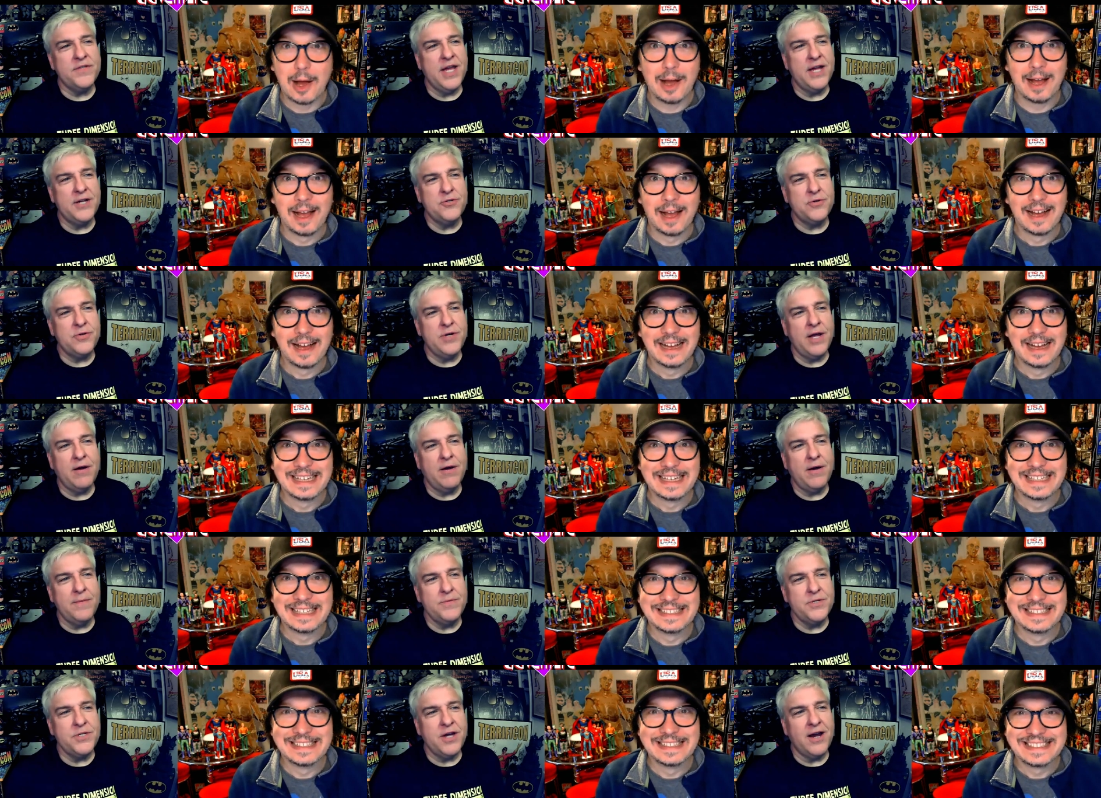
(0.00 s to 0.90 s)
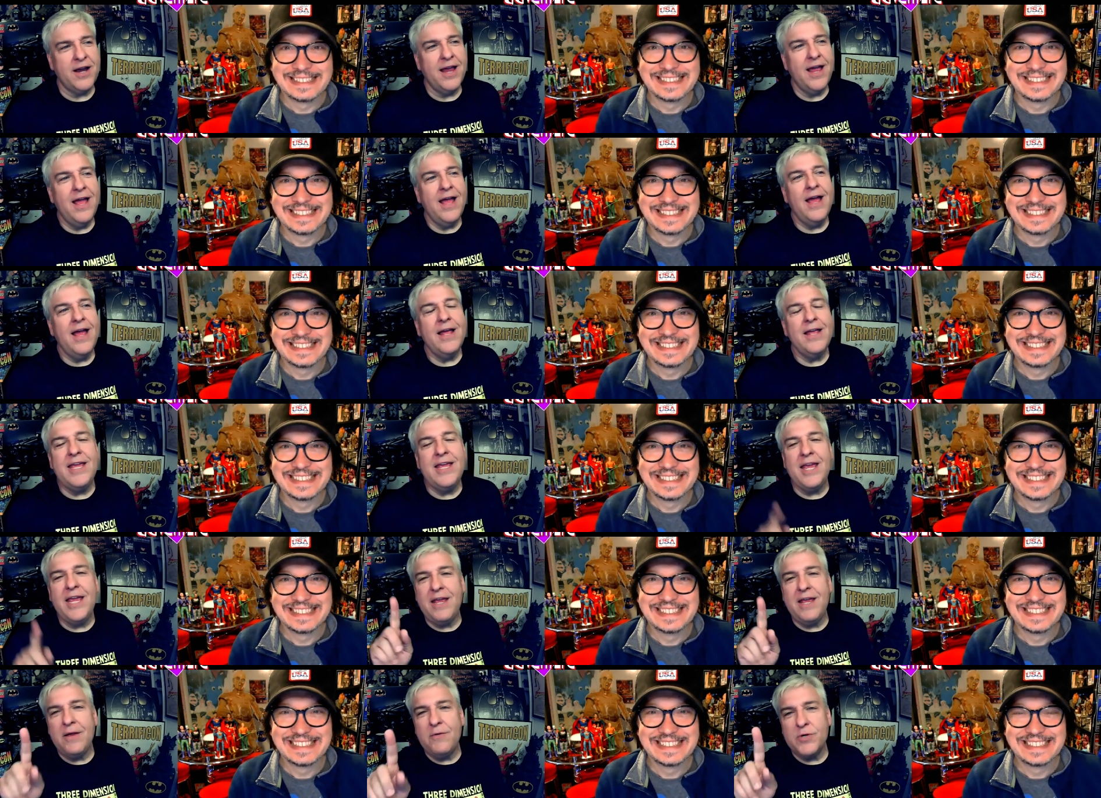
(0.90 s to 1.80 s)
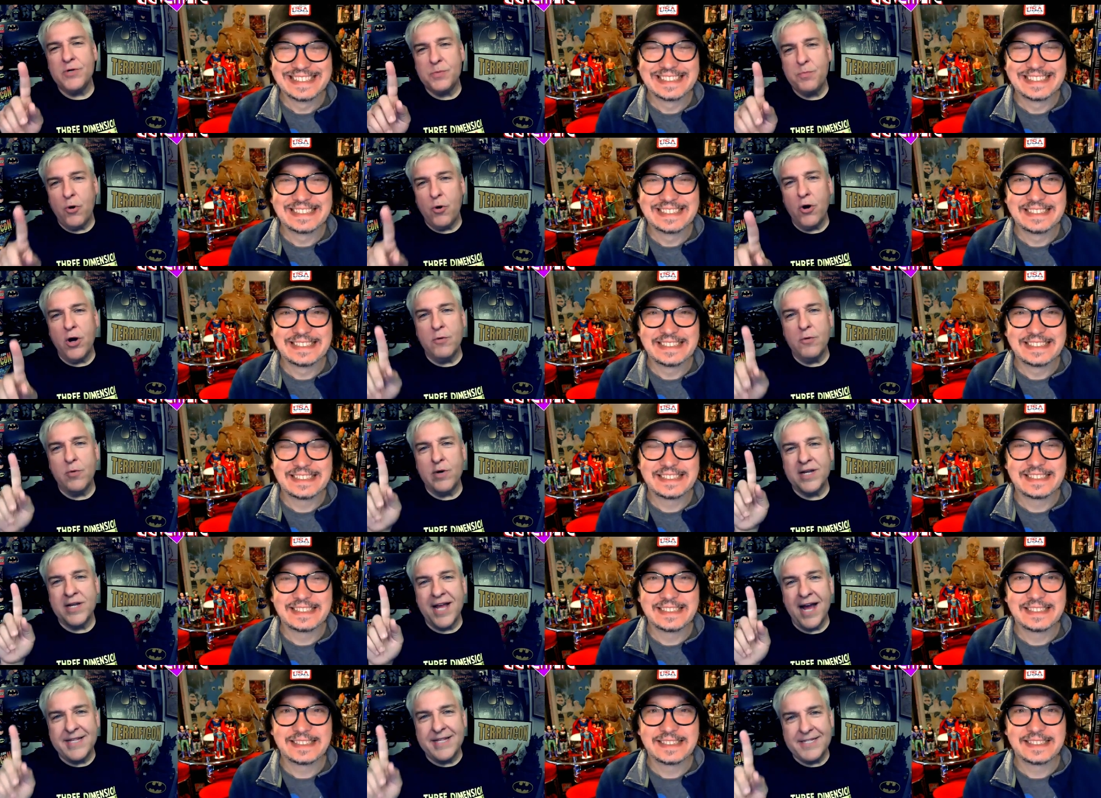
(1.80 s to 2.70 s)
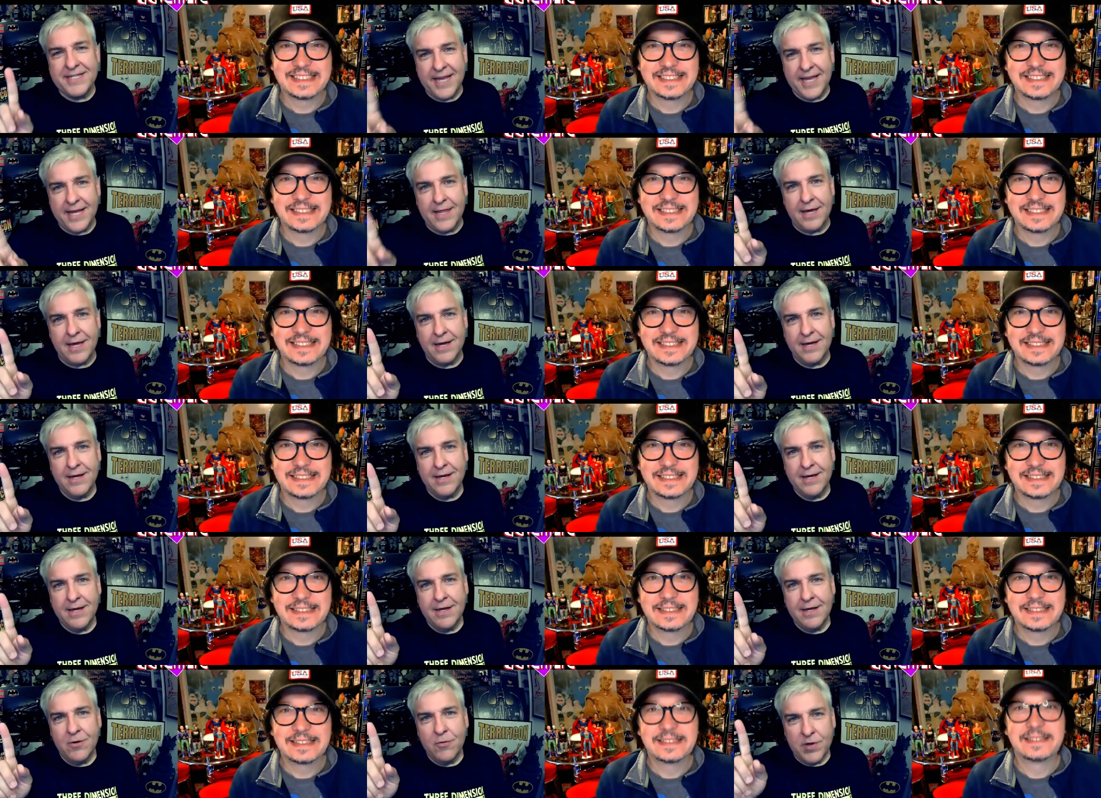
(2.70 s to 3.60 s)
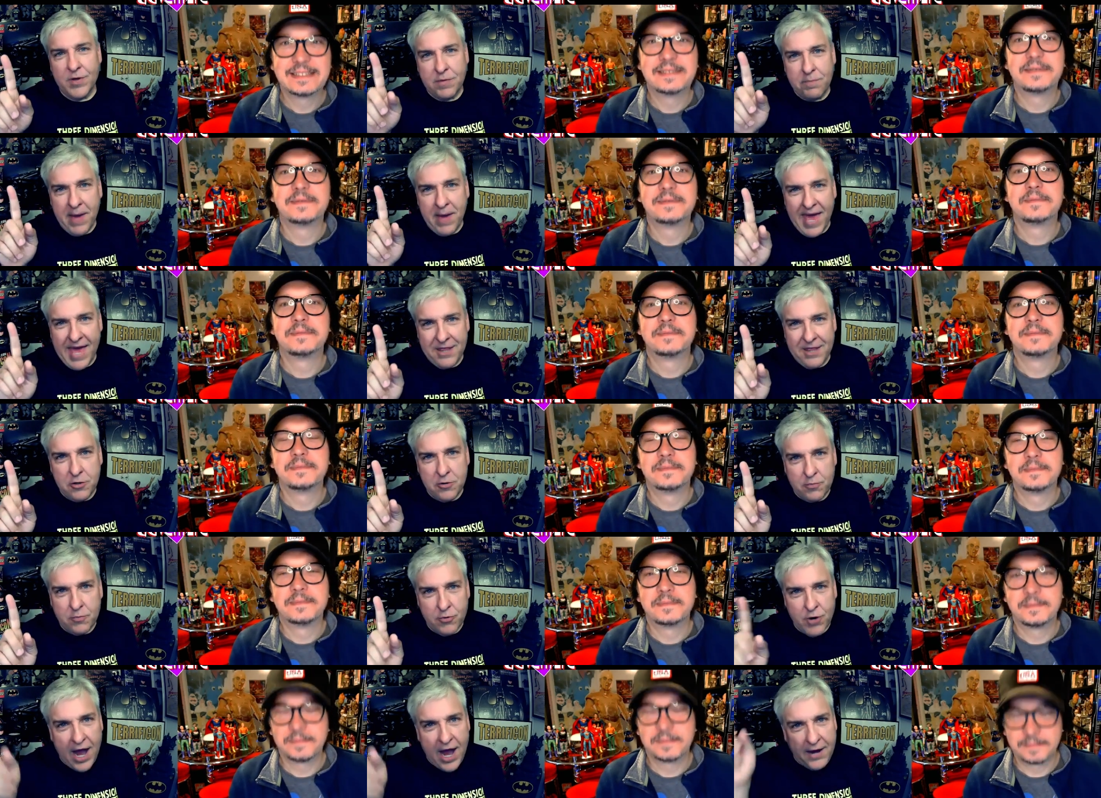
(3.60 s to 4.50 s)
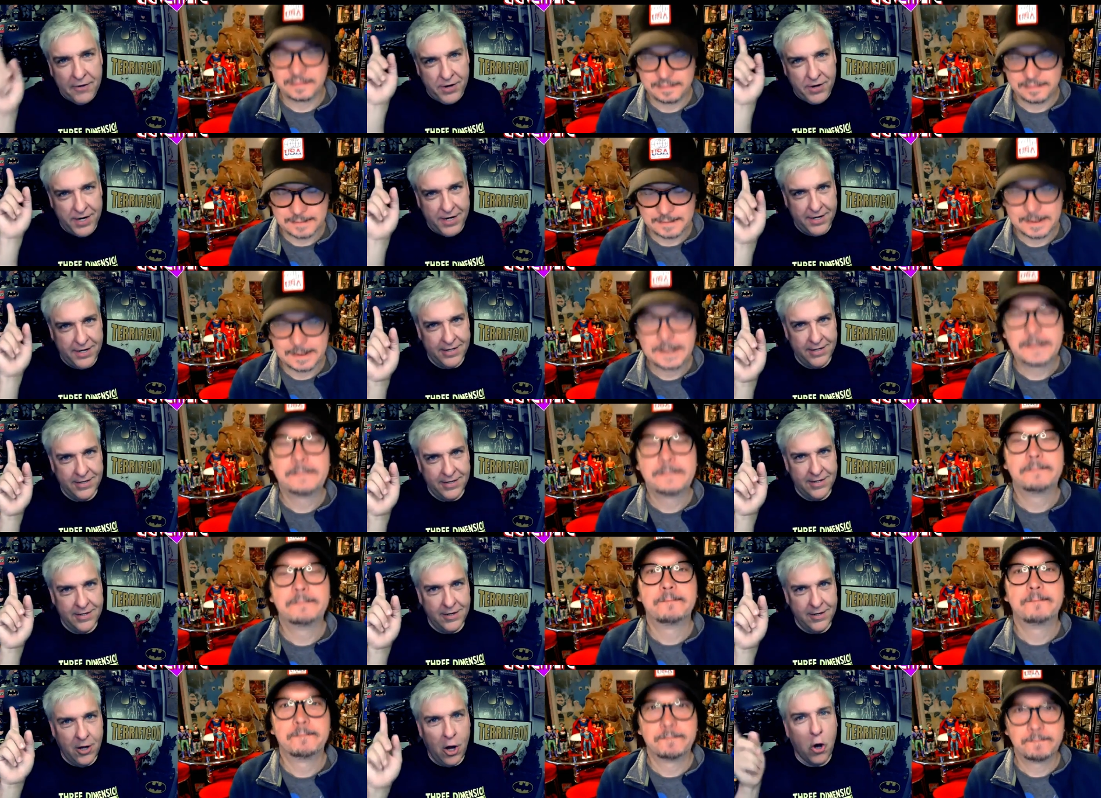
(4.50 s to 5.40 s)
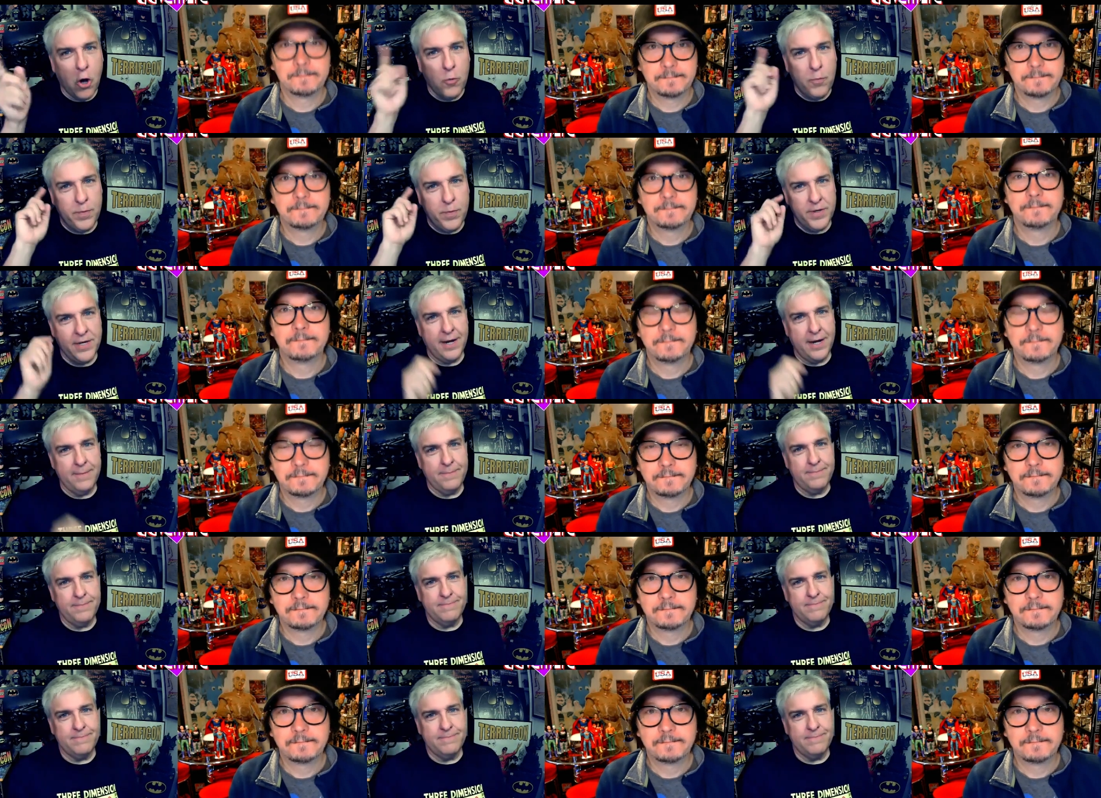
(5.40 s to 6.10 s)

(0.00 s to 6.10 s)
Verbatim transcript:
Speaker 1: schedule now. I'm sorry. He was born when Godzilla with Matthew Broderick opened up.